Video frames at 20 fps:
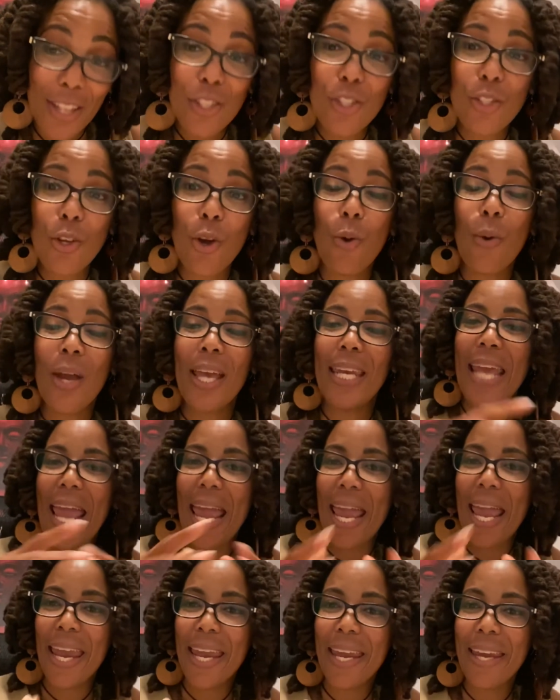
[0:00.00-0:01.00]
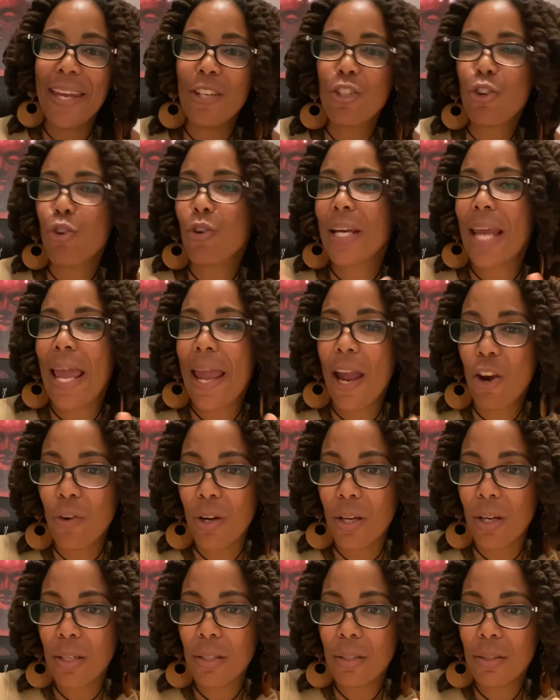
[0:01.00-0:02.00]
So an age or an
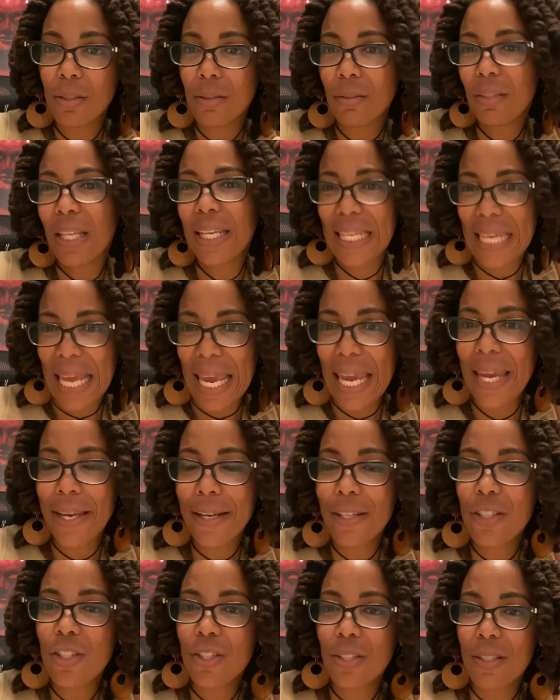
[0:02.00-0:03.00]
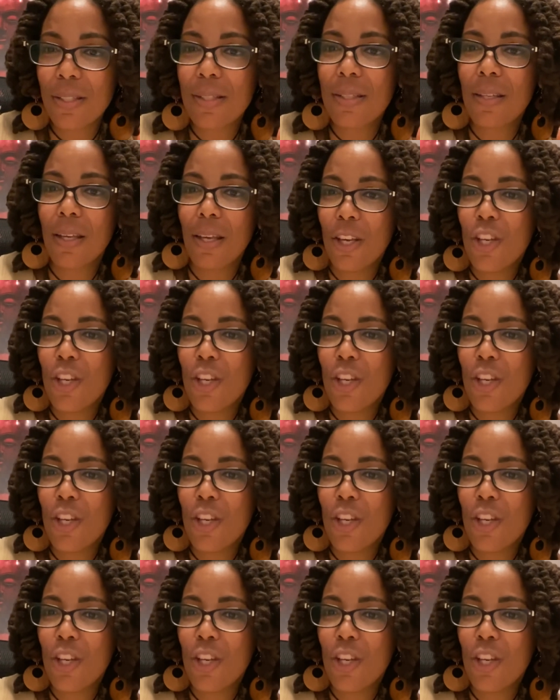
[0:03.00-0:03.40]
era, like an age is,